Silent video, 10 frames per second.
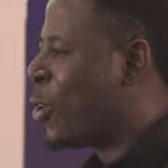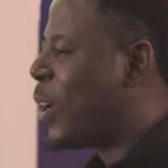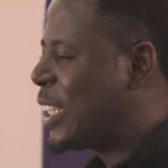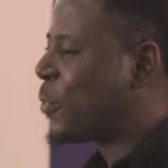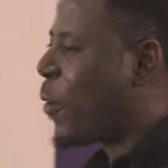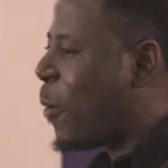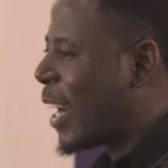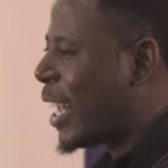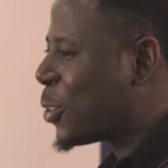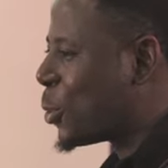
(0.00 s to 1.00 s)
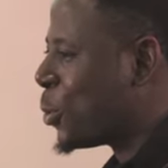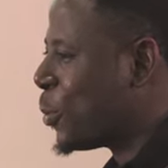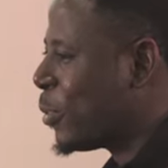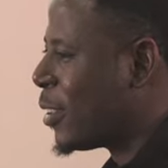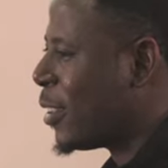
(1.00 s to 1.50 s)
You know what is 419 to
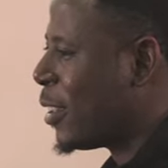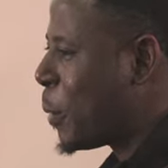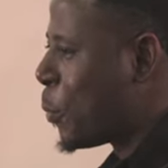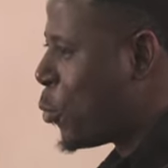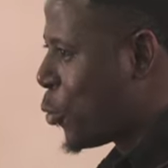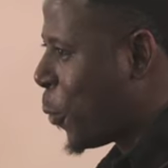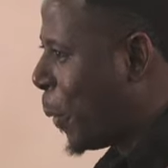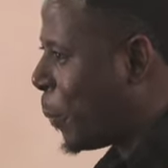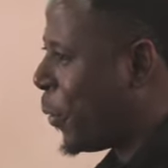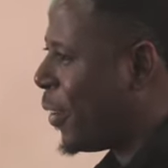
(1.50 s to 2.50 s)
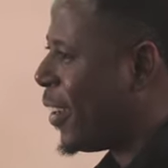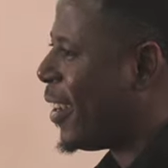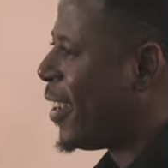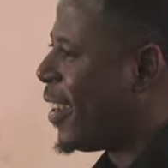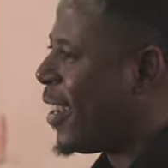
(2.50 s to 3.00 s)
you? People who do
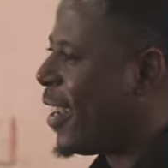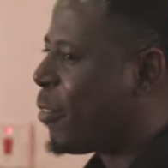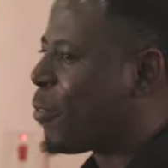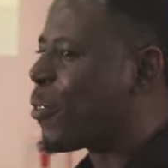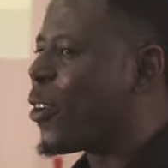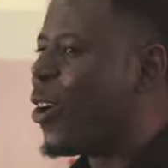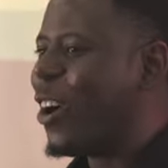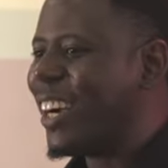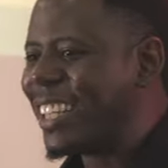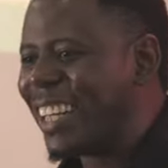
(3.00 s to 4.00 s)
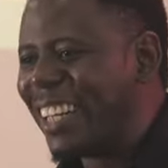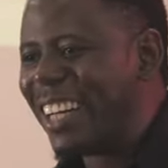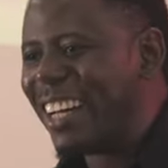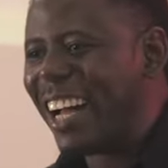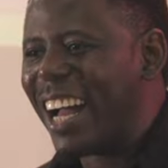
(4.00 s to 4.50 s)
people. Fraud.
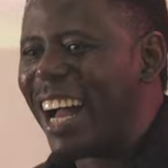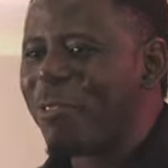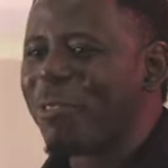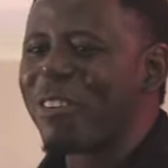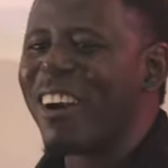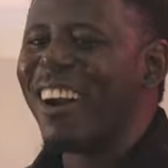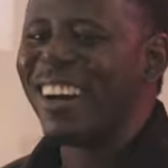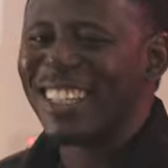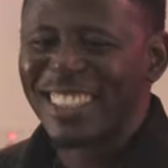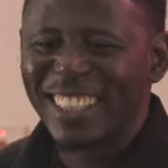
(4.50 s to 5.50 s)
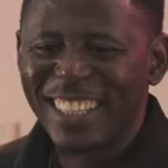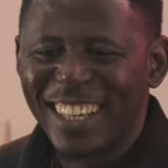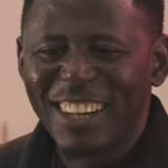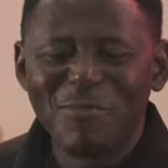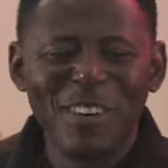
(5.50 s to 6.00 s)
Uh, fraud.
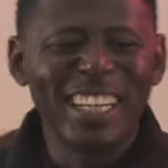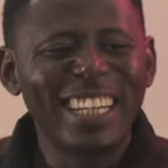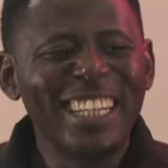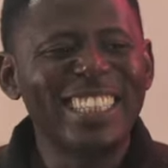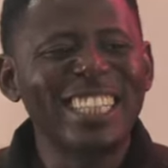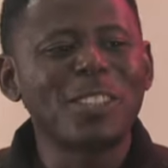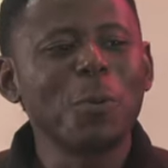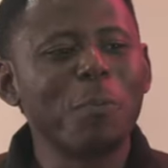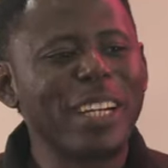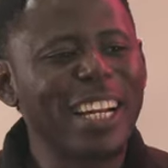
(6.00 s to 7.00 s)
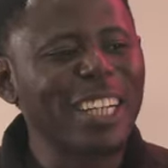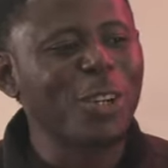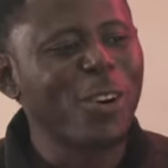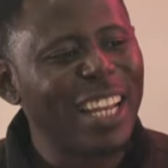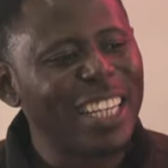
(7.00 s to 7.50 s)
But there is a
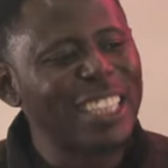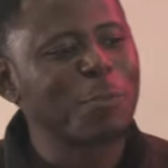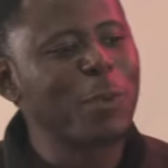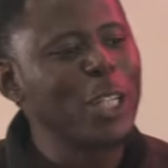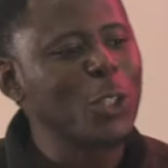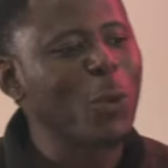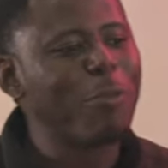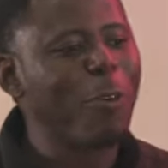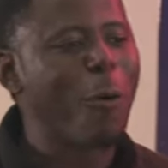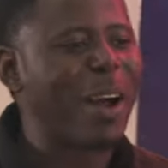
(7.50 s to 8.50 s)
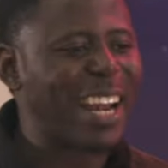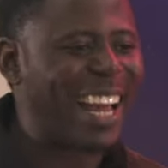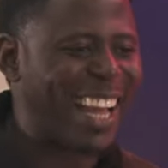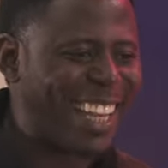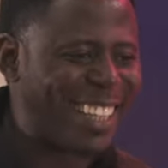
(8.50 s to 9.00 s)
supernatural and a spiritual
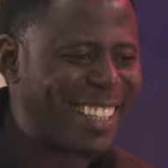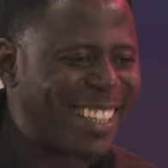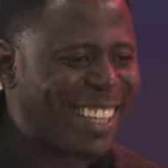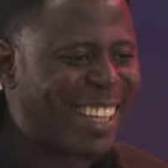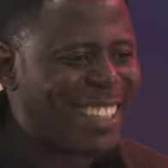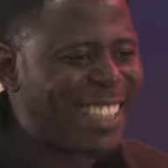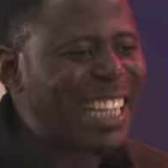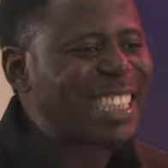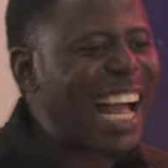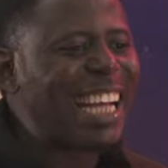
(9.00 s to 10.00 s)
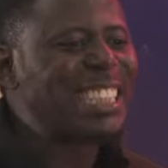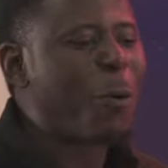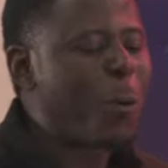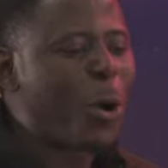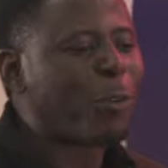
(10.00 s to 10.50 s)
419 that has
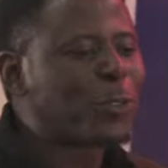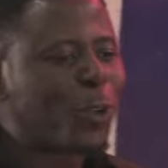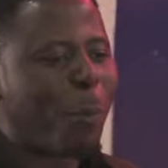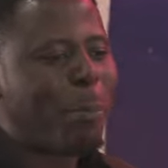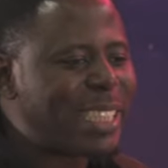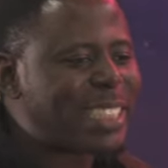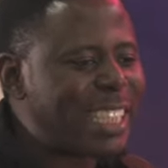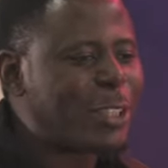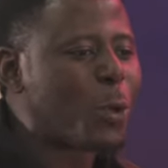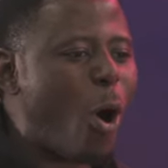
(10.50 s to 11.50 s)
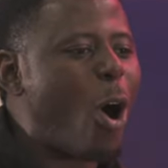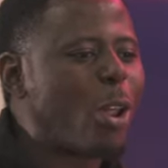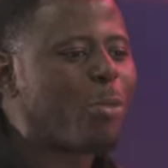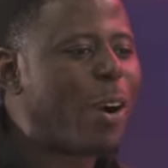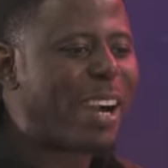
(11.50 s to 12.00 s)
a way of submitting to
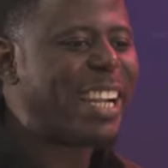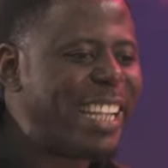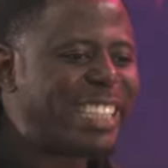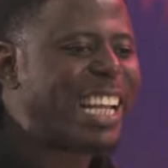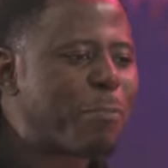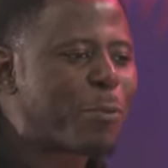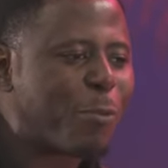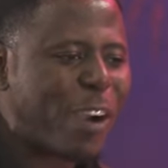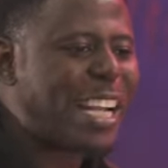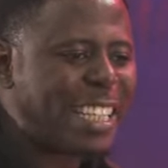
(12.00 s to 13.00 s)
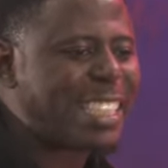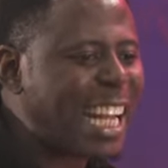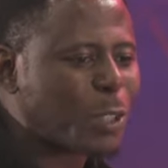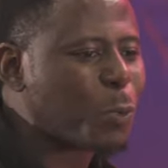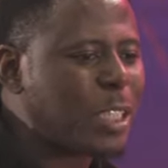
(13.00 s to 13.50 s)
all of our needs and providing
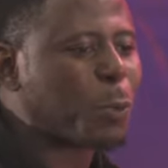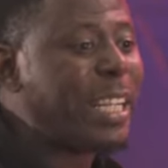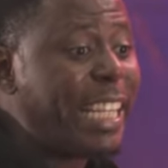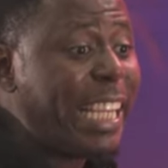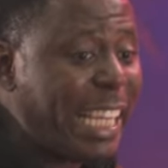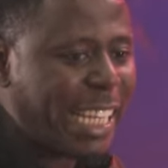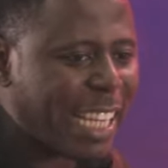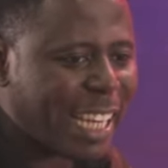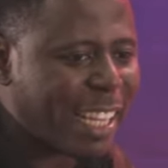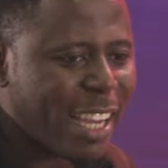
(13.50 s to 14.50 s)
that which we need.